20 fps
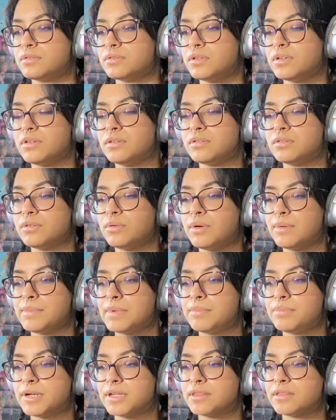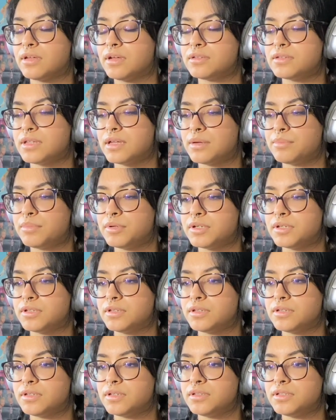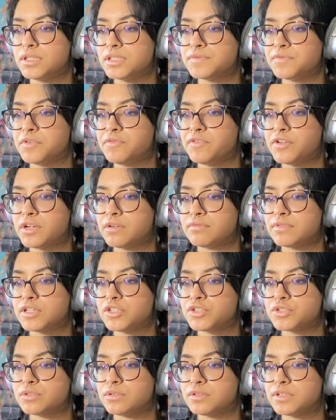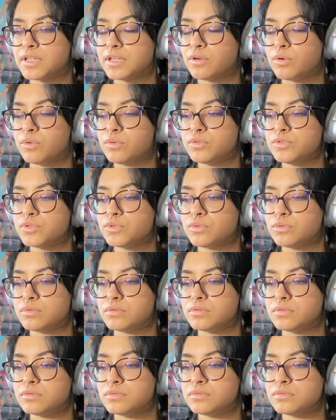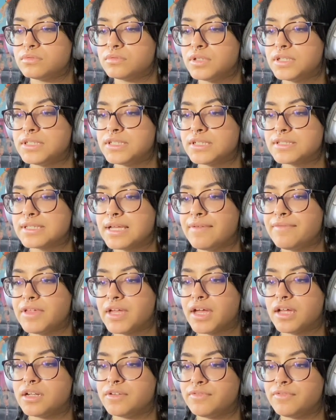I don't know why my brain thought that, but it does feel very retro and like old school. It does have that kind